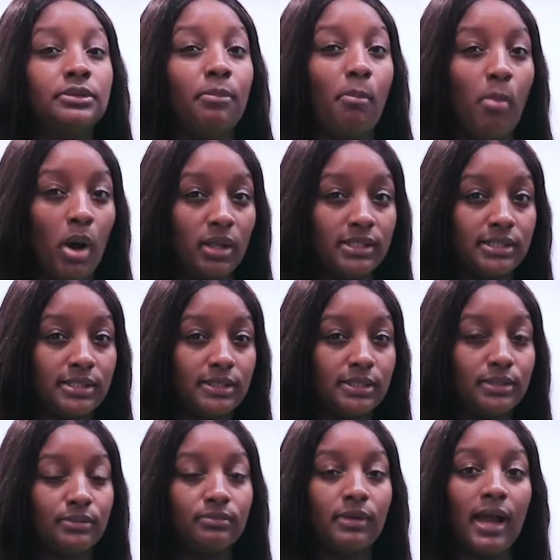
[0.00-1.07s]
but
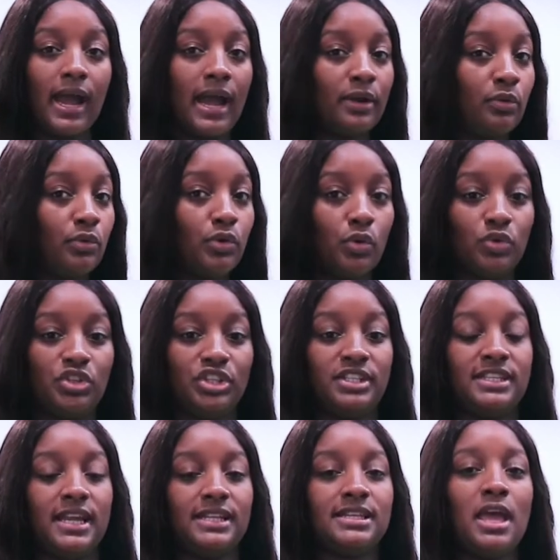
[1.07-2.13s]
I don't know
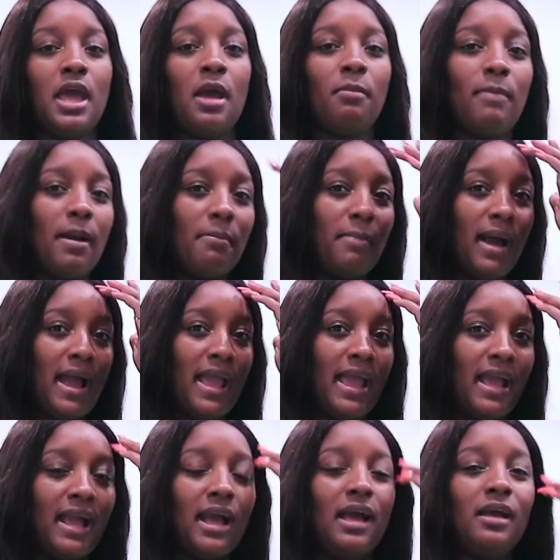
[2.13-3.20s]
just yet. But I'm
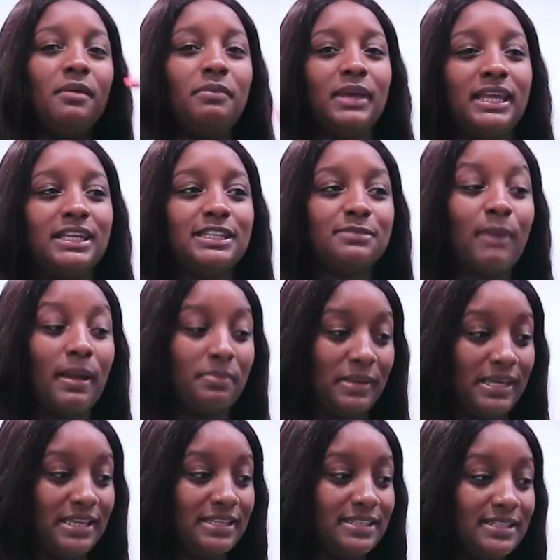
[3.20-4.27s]
buying piece by
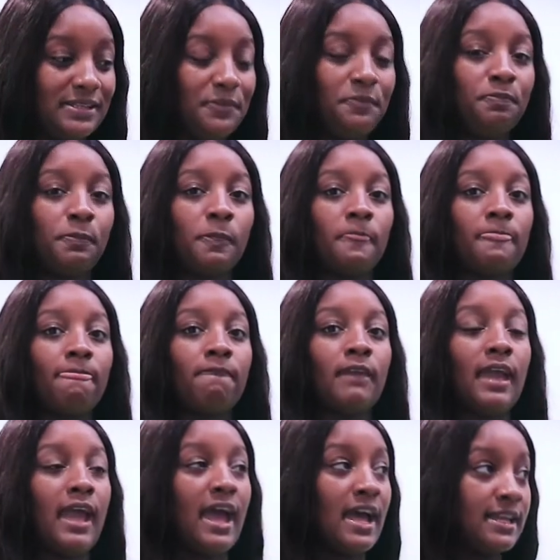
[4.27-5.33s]
piece
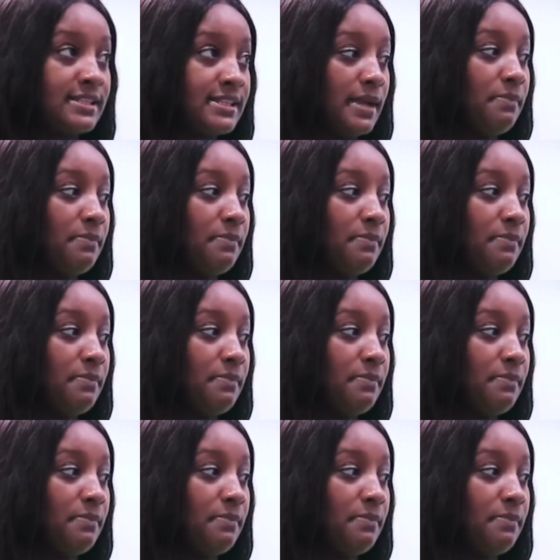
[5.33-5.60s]
as I